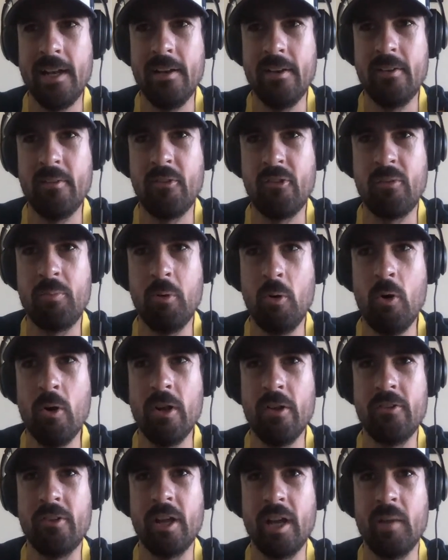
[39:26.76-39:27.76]
And
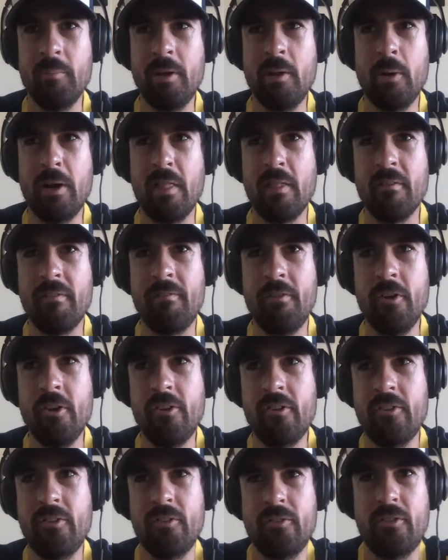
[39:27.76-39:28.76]
sport is going to be one of the
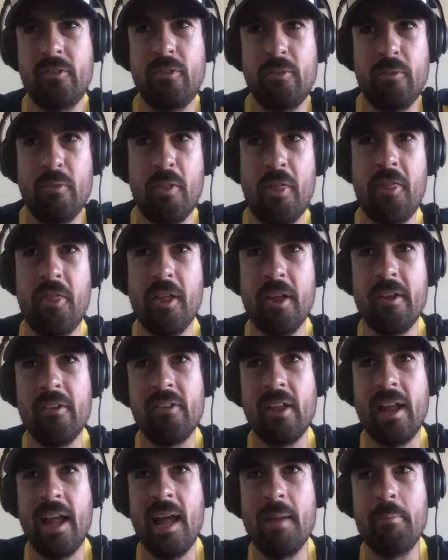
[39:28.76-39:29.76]
first
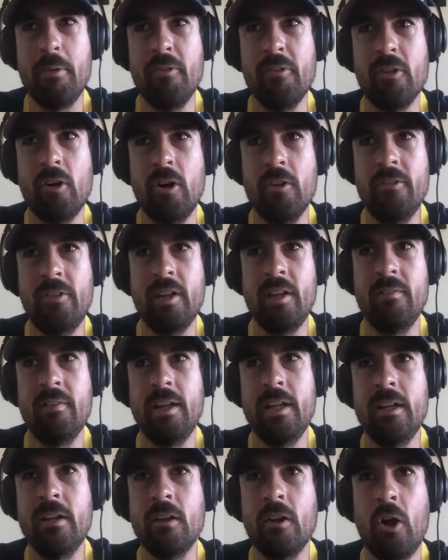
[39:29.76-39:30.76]
things that happens on
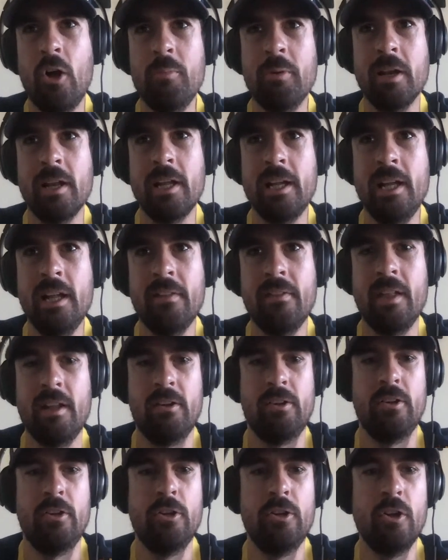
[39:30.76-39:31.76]
TV globally
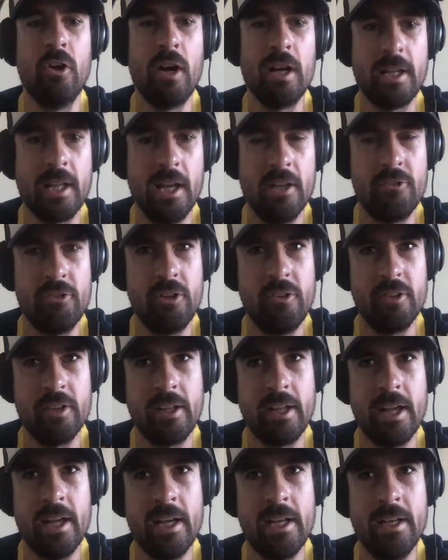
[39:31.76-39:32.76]
that unite
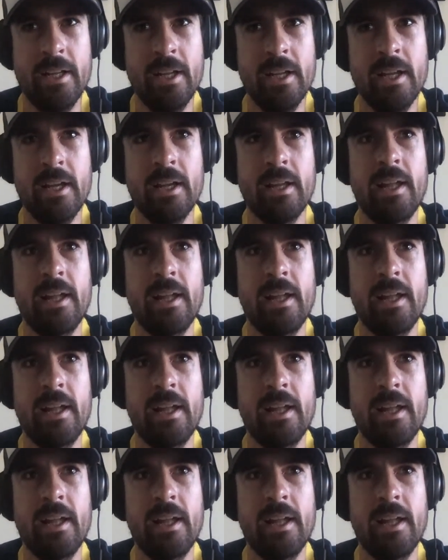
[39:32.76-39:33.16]
countries again,